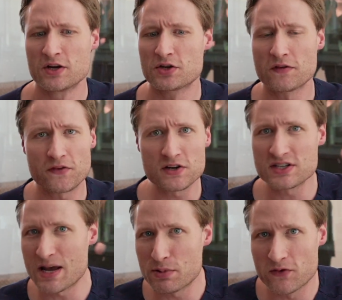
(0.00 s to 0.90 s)
So the
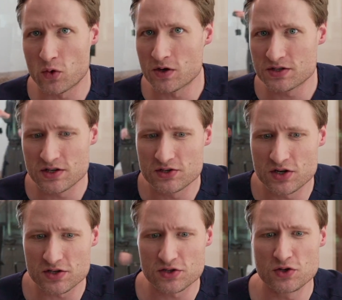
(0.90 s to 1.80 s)
first step, of course, is
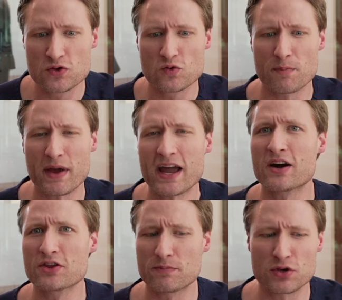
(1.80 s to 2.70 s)
just to
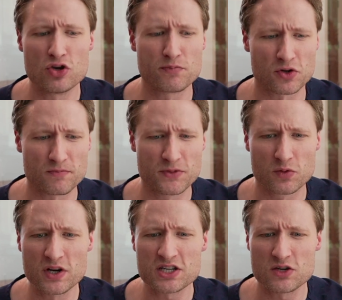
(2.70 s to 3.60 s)
repair the pupil. The
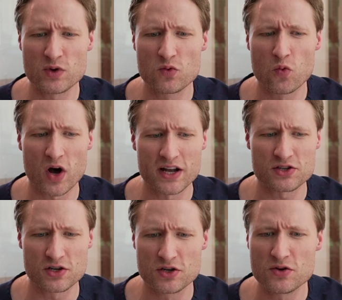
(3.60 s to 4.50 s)
reason we
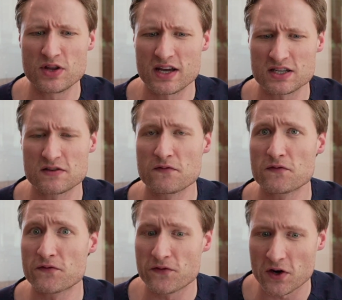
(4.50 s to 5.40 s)
want to do this
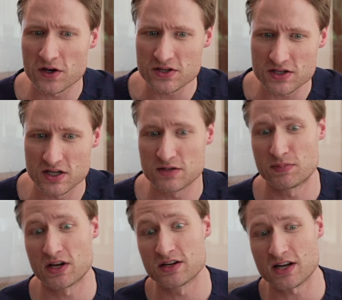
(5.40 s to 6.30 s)
first is
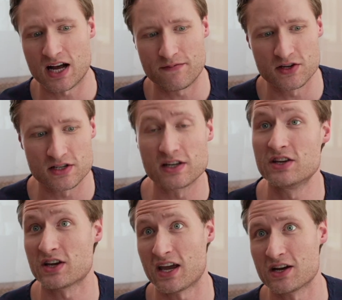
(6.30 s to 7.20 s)
because obviously
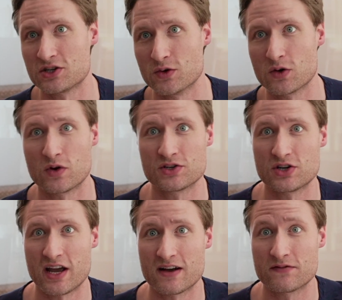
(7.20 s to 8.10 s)
you can't do it once
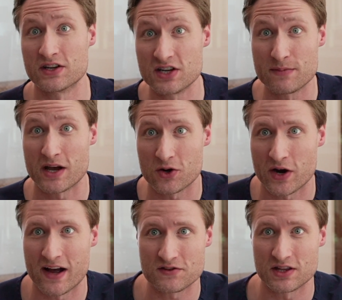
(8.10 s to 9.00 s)
you have the DMEK
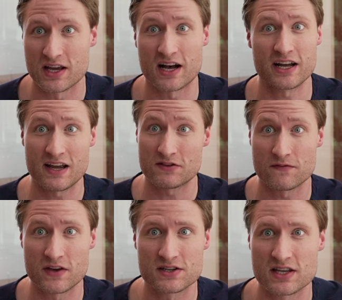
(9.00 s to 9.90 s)
graft in the eye. You have to
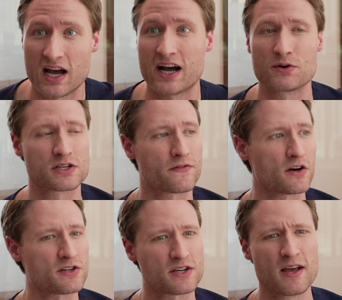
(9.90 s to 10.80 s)
fix the iris
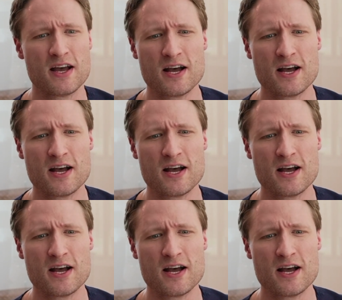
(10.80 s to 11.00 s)
first.